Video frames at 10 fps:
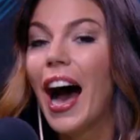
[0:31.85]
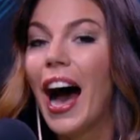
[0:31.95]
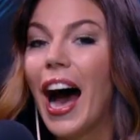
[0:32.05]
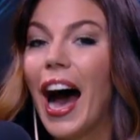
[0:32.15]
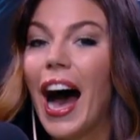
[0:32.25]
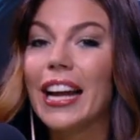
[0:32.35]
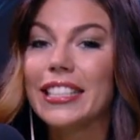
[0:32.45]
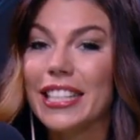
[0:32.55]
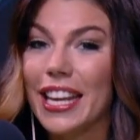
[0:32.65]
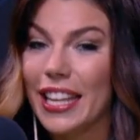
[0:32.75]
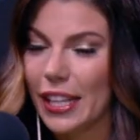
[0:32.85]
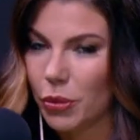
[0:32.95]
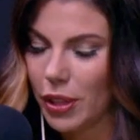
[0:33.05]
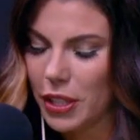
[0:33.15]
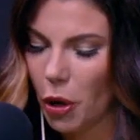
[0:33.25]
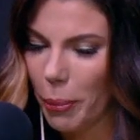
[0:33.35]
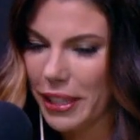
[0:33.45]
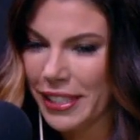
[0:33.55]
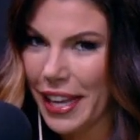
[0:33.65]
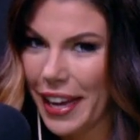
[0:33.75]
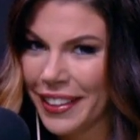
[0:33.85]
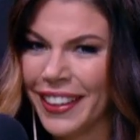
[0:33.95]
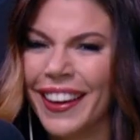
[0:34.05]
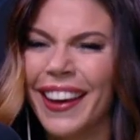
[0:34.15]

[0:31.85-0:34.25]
I did. That's what they told me to say.